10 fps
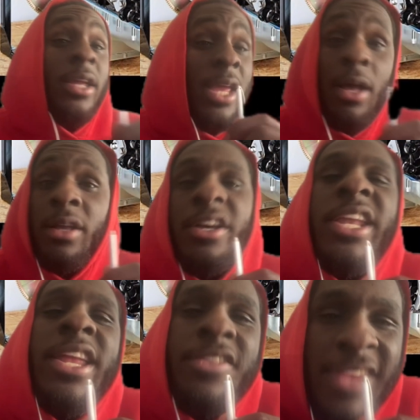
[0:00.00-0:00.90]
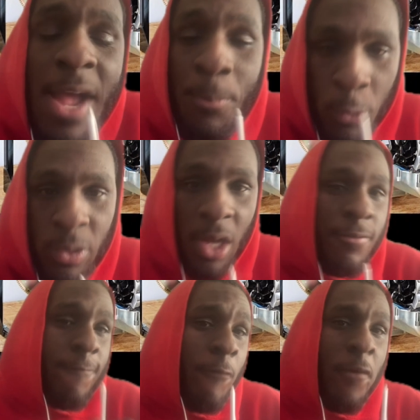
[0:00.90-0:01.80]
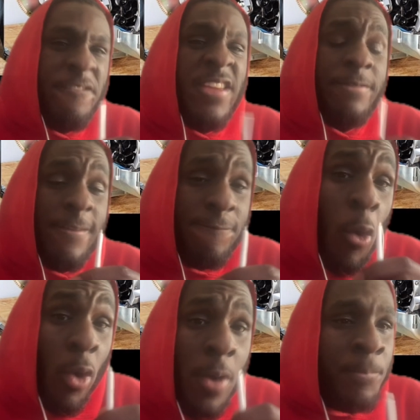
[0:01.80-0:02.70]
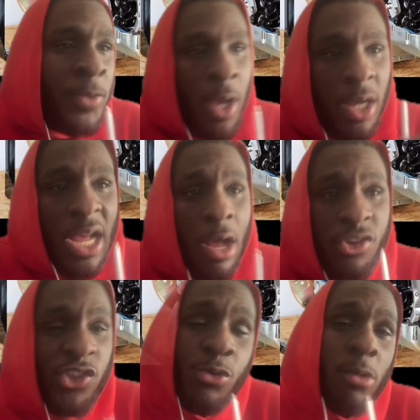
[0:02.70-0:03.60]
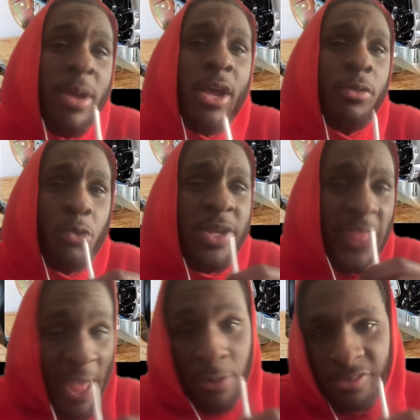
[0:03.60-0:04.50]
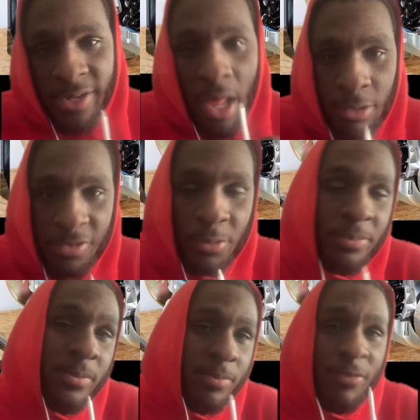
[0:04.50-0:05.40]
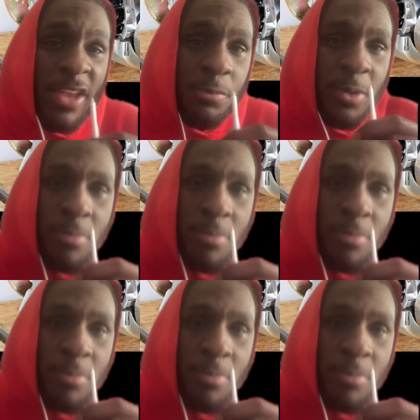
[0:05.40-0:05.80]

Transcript: A good example of a 454 will cost you around $3,000 on Facebook